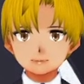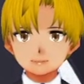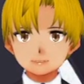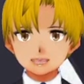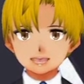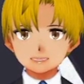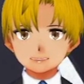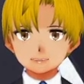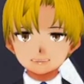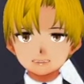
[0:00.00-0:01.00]
I like this
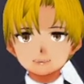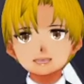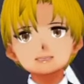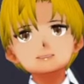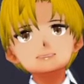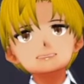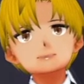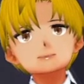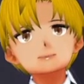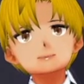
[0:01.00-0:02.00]
scene with Natsuki.
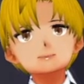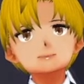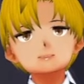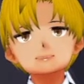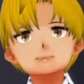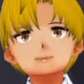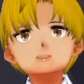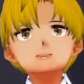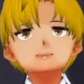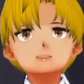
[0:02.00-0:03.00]
This
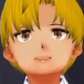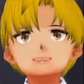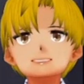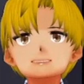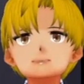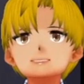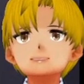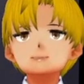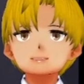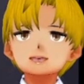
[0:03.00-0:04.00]
cookie baking thing,
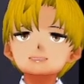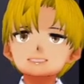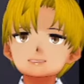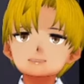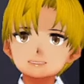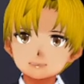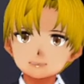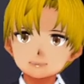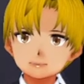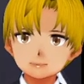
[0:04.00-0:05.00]
the cupcake baking thing,
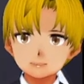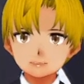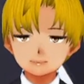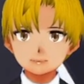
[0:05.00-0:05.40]
not cookie.